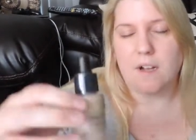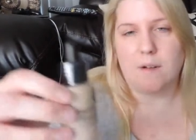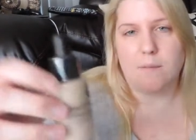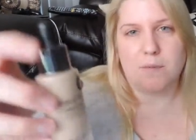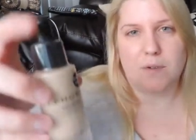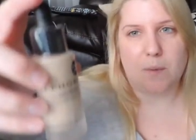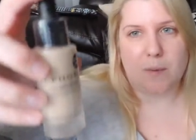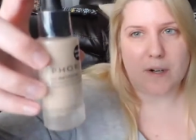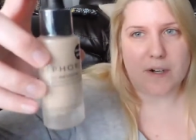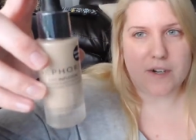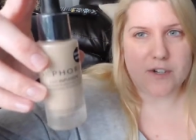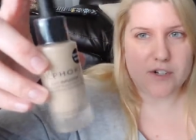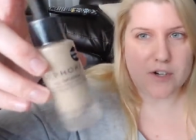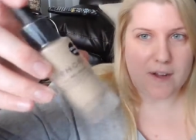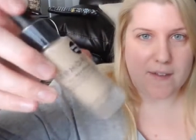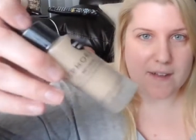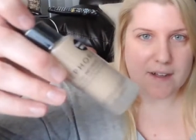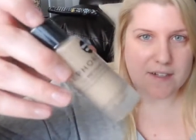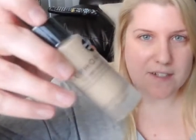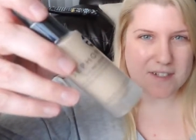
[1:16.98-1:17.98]
Um, so I wanted to
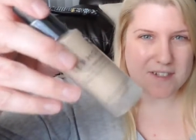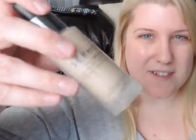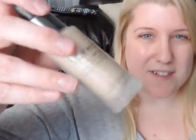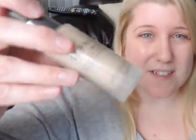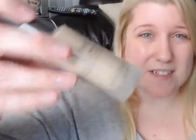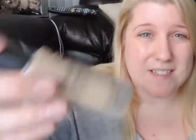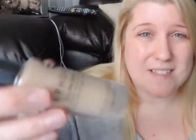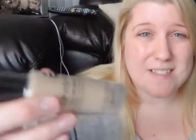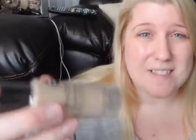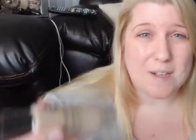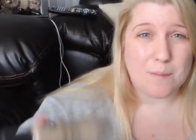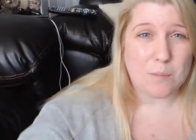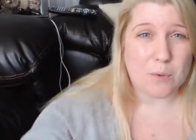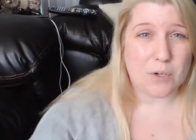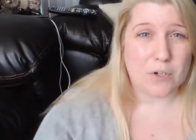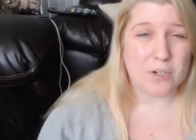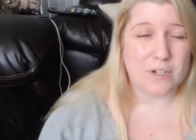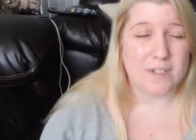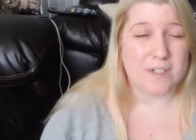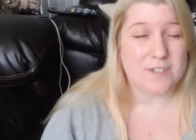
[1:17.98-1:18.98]
try that just because it's
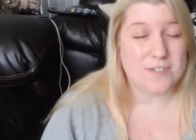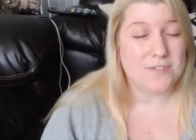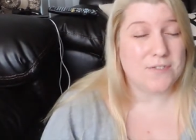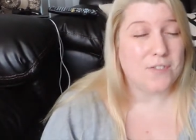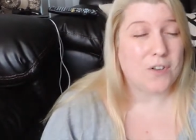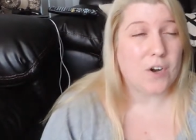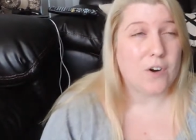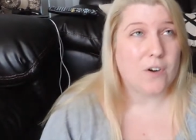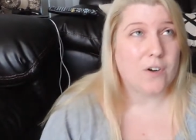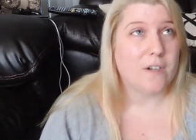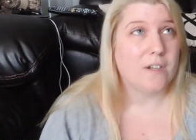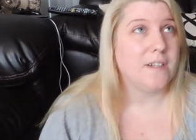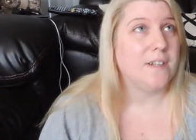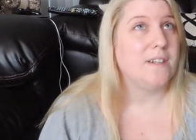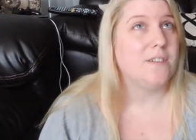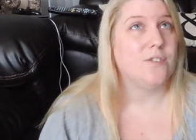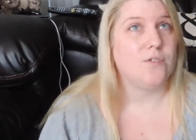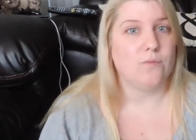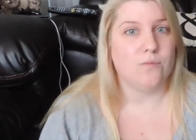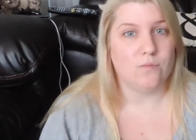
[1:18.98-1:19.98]
summer, it's Florida,
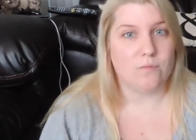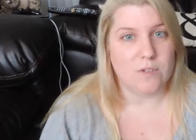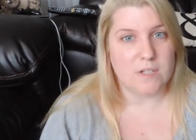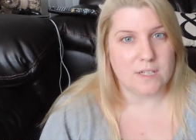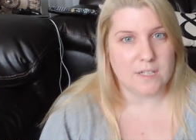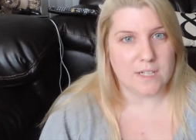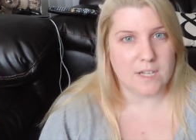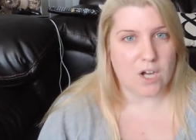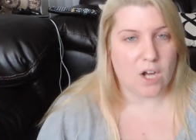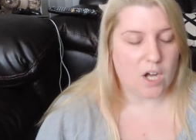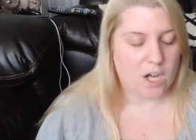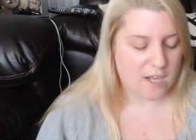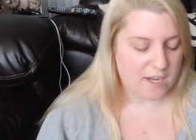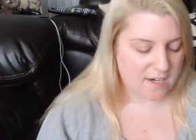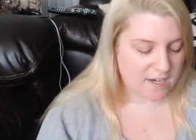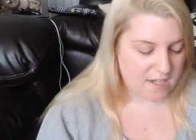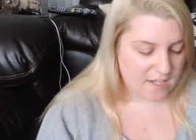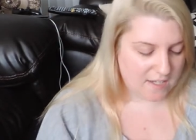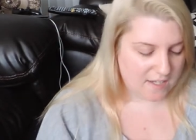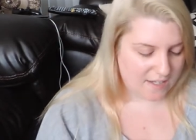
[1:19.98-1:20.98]
it is really
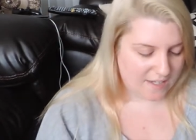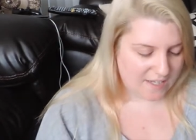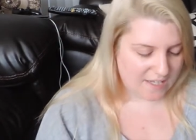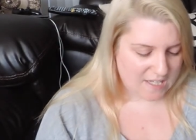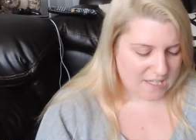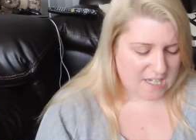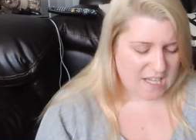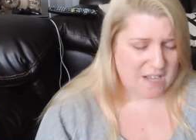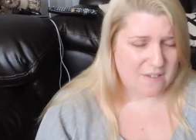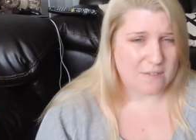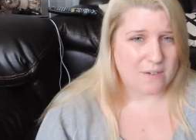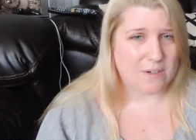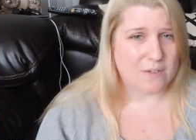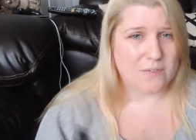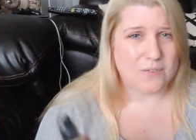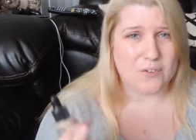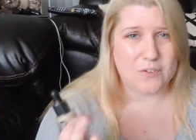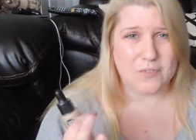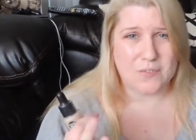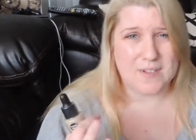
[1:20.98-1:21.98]
hot, and having a
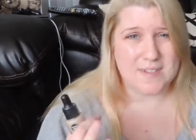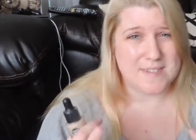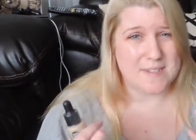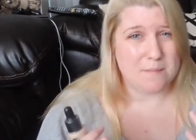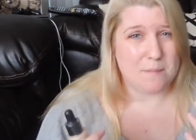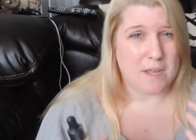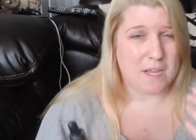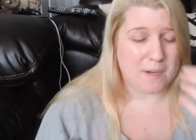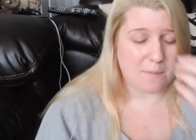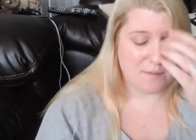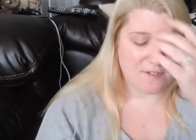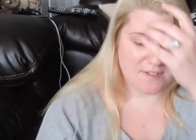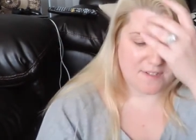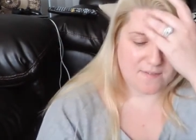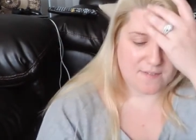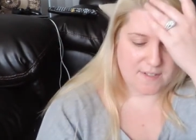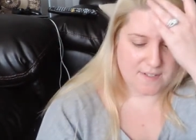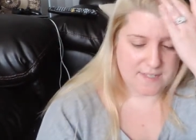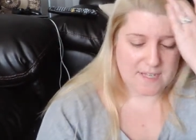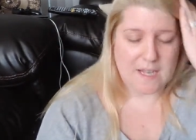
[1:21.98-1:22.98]
full face of makeup
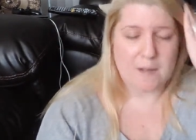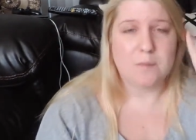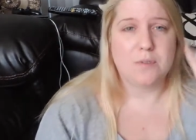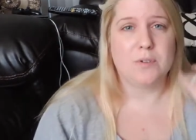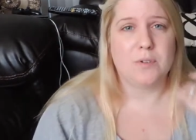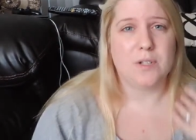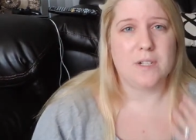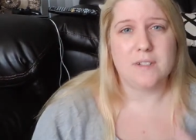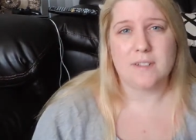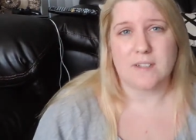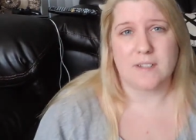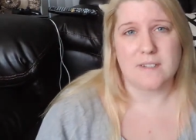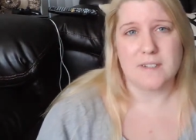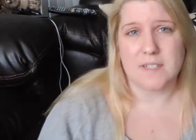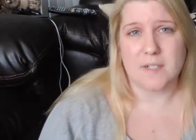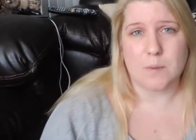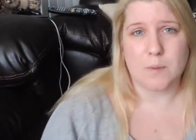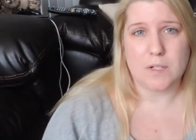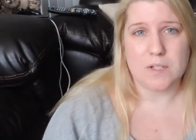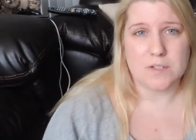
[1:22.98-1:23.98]
just feels absolutely
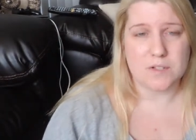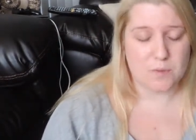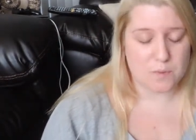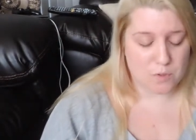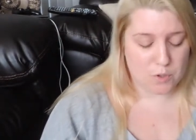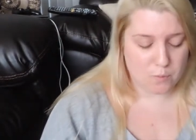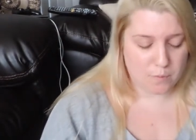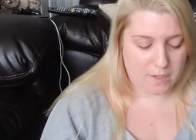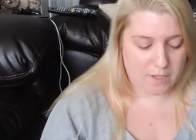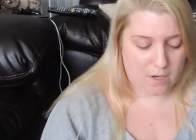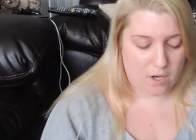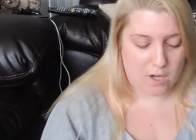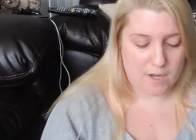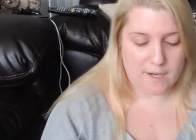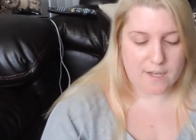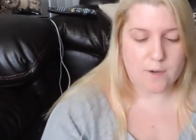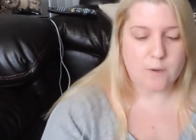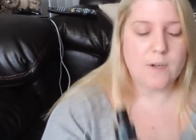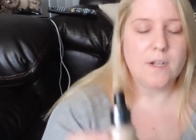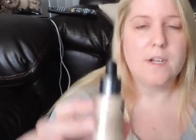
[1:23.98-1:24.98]
disgusting when it's so humid and
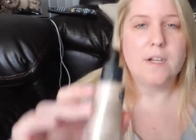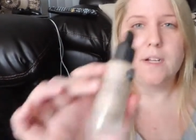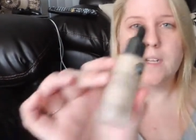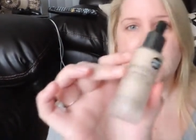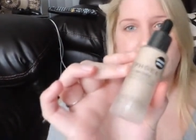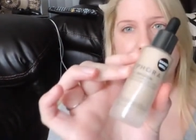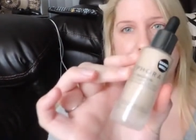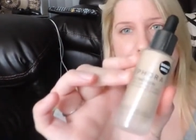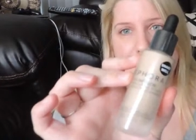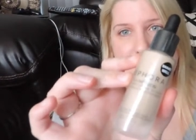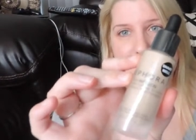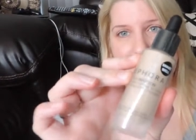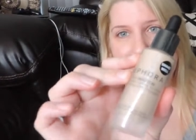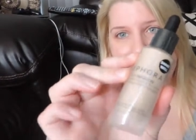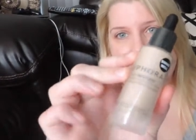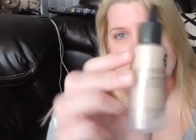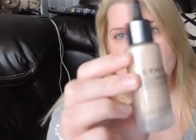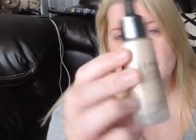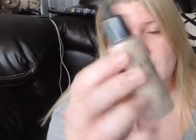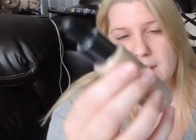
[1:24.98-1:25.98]
hot out. So I'm
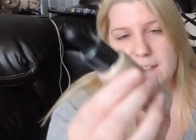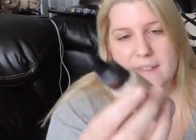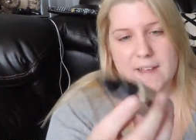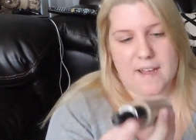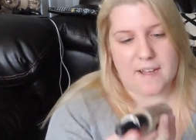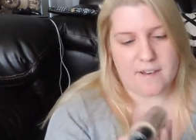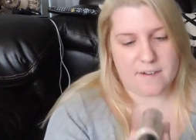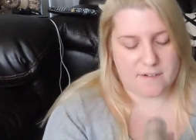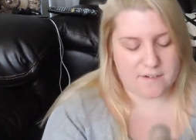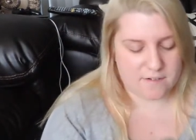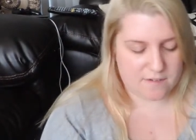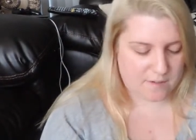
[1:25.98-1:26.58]
excited to try that.